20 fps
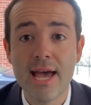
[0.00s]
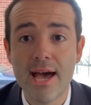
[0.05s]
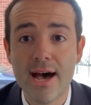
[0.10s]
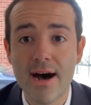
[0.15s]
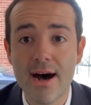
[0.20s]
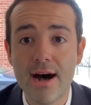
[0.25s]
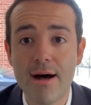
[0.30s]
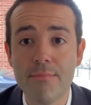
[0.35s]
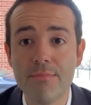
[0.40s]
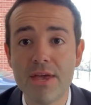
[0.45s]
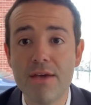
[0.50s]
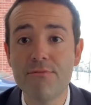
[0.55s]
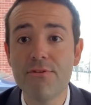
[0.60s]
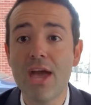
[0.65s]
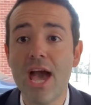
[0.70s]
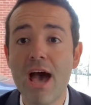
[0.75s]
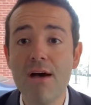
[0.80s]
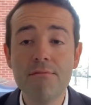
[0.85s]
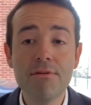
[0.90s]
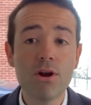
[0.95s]
Um, if
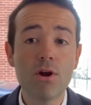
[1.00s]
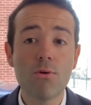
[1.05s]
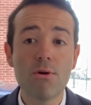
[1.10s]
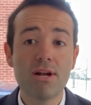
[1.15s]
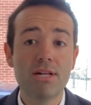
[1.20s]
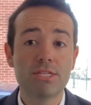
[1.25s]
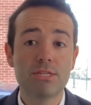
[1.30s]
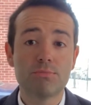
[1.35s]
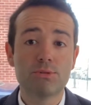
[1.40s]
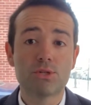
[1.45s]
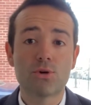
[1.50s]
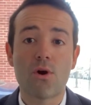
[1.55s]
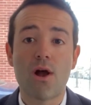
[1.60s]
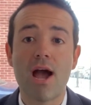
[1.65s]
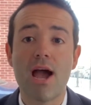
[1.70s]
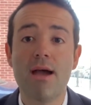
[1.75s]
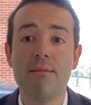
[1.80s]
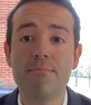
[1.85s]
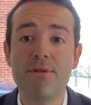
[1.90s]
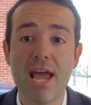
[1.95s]
you haven't already
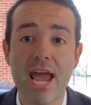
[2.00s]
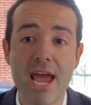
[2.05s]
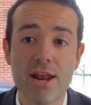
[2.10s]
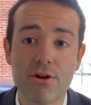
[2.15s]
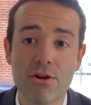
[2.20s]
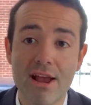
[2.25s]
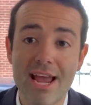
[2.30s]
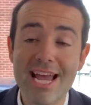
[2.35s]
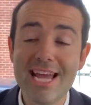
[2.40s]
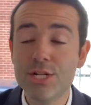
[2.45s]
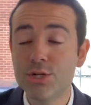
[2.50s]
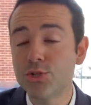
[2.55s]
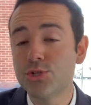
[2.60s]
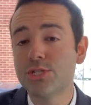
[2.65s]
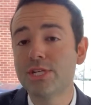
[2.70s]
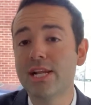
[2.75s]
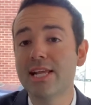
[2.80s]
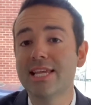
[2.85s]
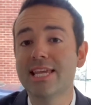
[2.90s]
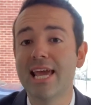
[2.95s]
subscribed and you're
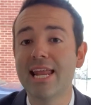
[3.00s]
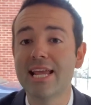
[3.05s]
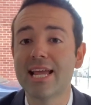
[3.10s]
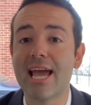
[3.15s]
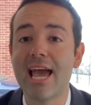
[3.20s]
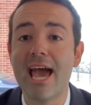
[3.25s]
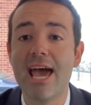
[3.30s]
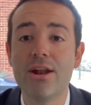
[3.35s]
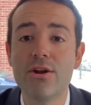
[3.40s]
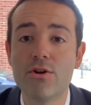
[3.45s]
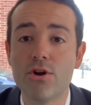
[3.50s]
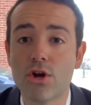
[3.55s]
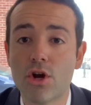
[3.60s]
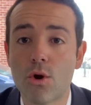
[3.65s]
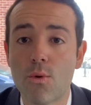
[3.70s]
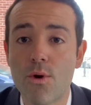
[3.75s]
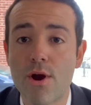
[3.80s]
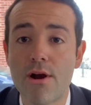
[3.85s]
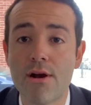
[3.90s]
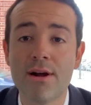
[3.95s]
interested in getting ahead in your
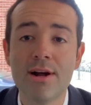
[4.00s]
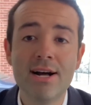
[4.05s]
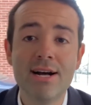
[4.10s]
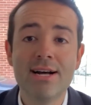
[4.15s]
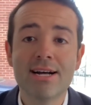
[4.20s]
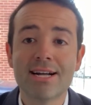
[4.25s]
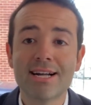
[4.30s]
career,